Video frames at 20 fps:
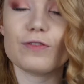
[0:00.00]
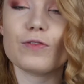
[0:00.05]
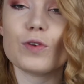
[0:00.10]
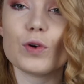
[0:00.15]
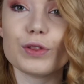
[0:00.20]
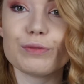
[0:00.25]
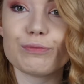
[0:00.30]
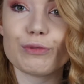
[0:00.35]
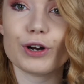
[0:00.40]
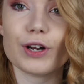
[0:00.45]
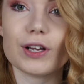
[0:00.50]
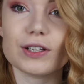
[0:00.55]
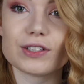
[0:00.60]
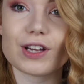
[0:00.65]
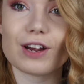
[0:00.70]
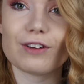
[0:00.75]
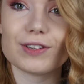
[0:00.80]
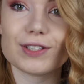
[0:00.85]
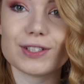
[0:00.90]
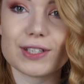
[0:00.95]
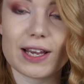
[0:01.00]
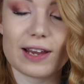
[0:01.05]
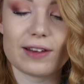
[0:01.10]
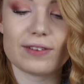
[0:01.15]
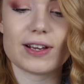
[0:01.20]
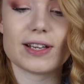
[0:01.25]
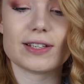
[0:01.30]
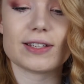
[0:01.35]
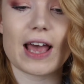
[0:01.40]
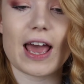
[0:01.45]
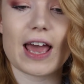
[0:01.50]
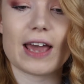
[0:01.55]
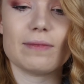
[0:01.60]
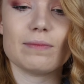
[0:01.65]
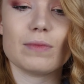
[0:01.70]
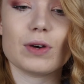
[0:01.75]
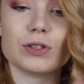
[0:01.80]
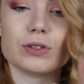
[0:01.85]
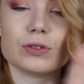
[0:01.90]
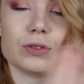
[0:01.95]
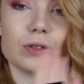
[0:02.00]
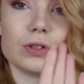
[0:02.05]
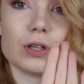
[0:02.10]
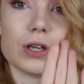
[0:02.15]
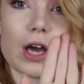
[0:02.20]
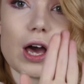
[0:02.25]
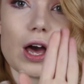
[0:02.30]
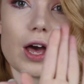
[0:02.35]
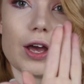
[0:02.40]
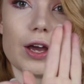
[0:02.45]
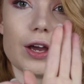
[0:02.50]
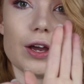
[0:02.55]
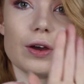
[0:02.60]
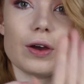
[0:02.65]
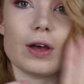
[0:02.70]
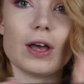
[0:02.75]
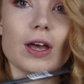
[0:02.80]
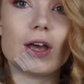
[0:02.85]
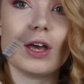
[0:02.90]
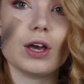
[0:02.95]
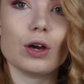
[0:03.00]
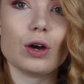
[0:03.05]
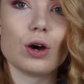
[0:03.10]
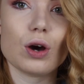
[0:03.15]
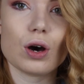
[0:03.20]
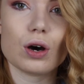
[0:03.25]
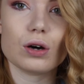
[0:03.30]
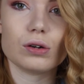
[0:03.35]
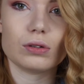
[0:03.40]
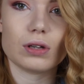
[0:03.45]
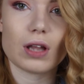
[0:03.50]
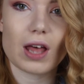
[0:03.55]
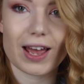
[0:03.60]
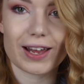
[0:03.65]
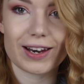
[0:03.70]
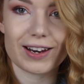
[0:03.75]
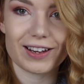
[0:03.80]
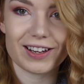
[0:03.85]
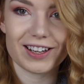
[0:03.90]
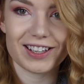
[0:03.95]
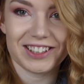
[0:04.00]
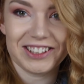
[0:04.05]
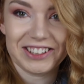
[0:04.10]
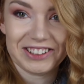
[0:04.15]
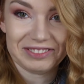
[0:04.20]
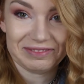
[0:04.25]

The fourth product I received is a Model Co Kohl Liner.